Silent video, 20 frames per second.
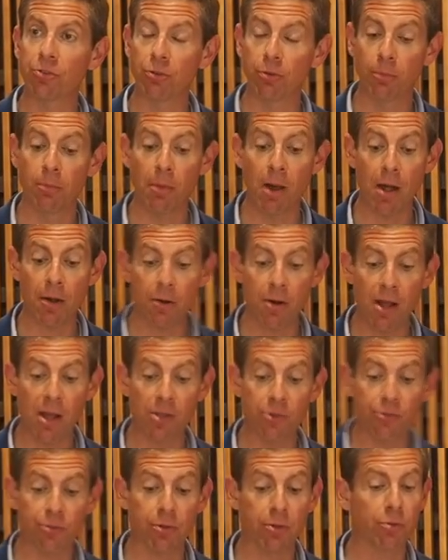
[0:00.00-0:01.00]
to
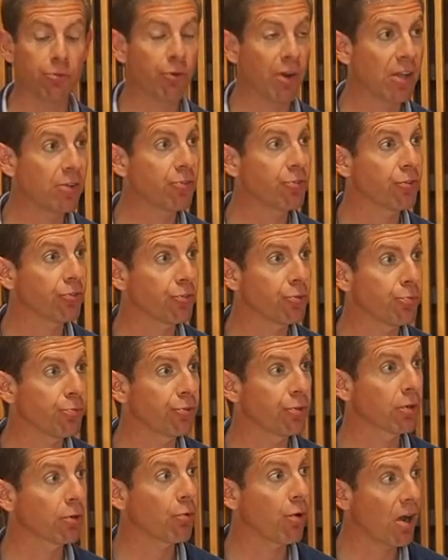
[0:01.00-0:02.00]
modernize the train
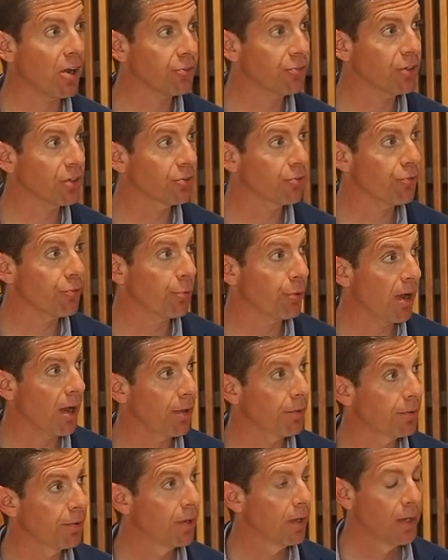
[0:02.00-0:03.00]
systems and crossings
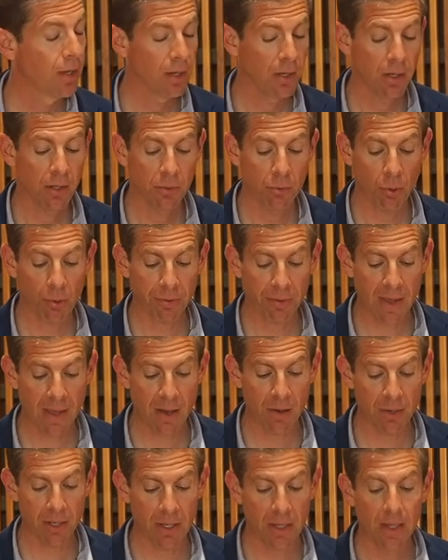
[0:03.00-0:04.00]
throughout North
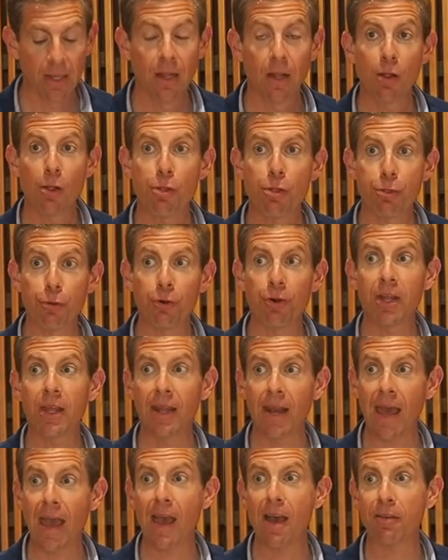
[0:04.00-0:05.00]
County. 30
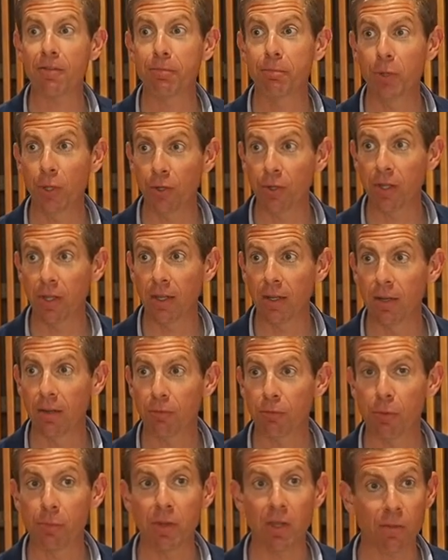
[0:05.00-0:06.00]
and a half million
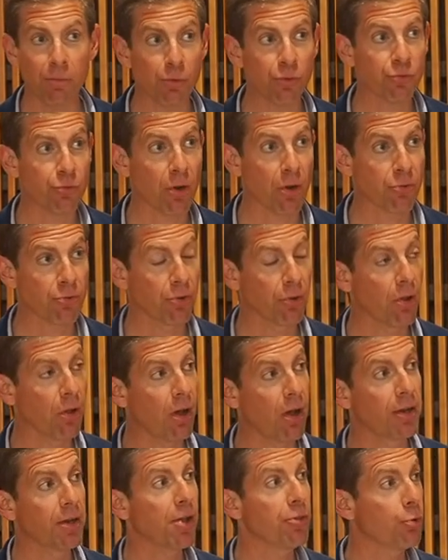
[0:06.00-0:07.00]
from the infrastructure
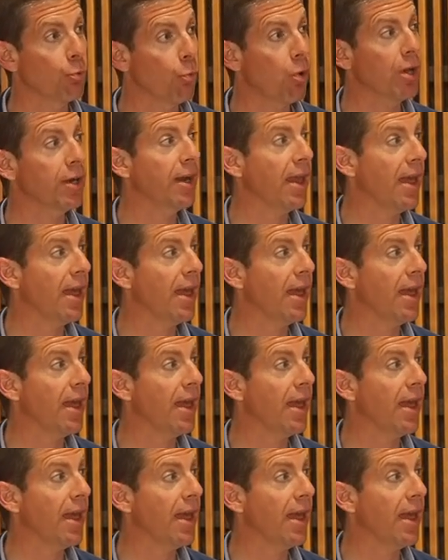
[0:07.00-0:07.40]
law, another one